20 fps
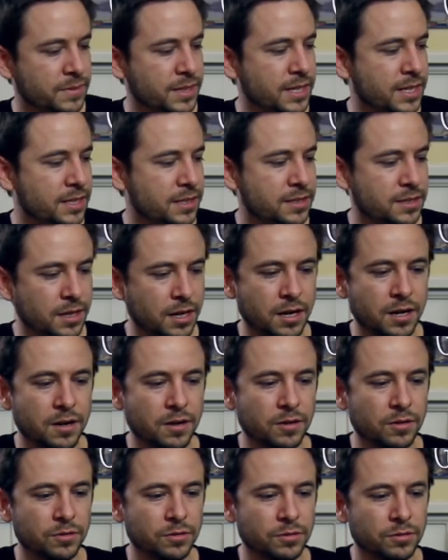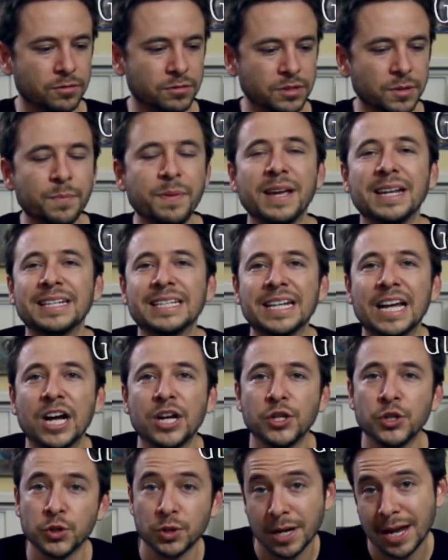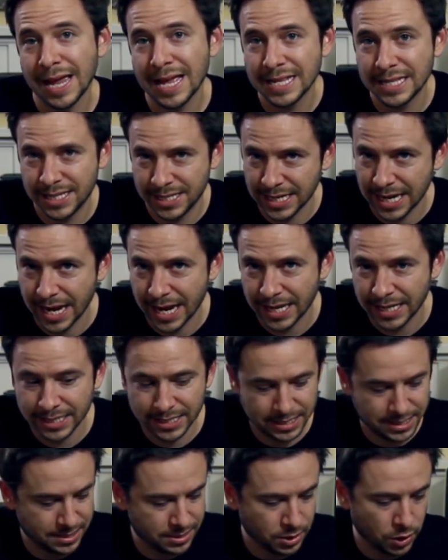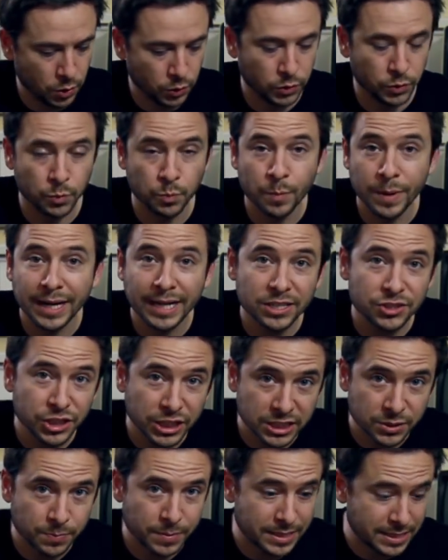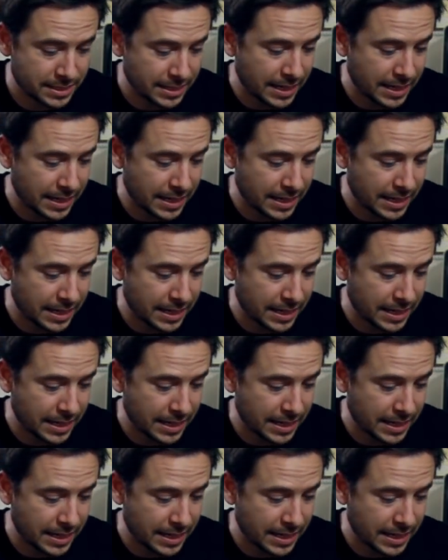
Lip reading: It's all dependent on your head size. So you make adjustments